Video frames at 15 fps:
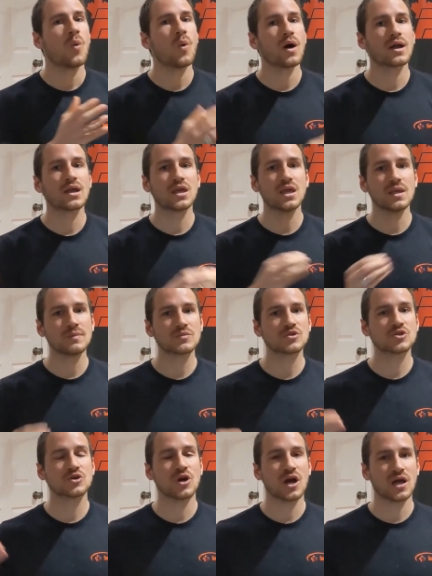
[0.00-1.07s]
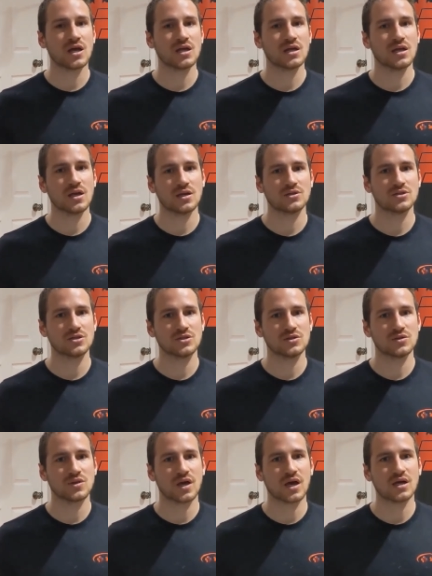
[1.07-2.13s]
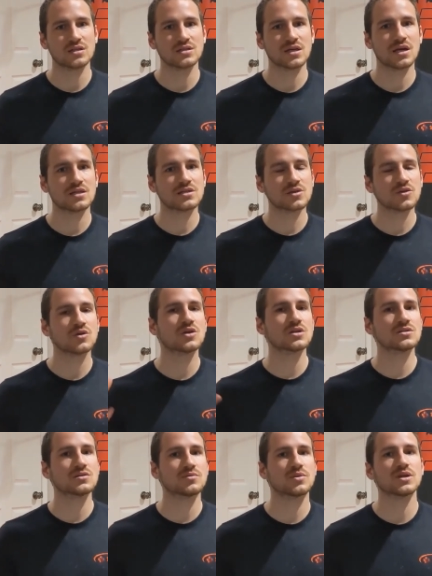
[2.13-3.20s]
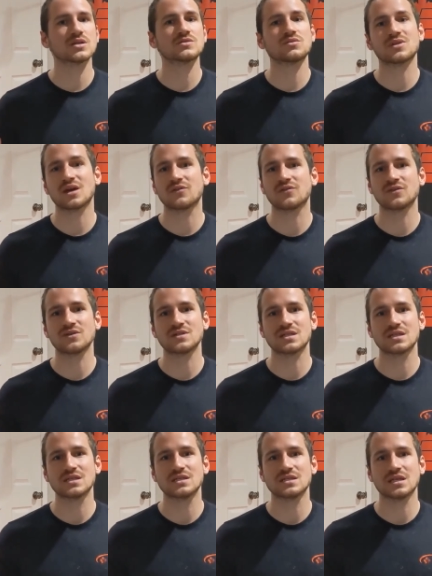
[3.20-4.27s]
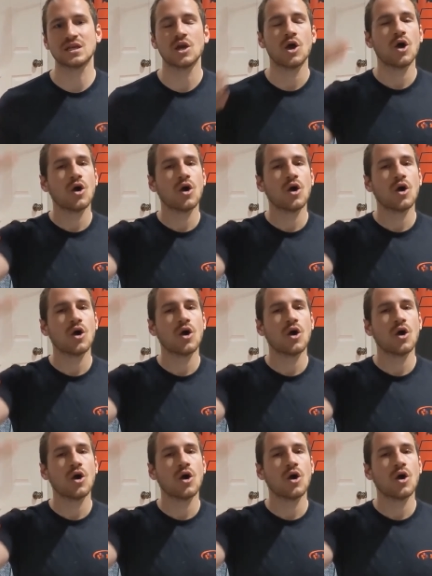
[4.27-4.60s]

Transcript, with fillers: Well, keep trying to do that until you get to a place where that feels easy,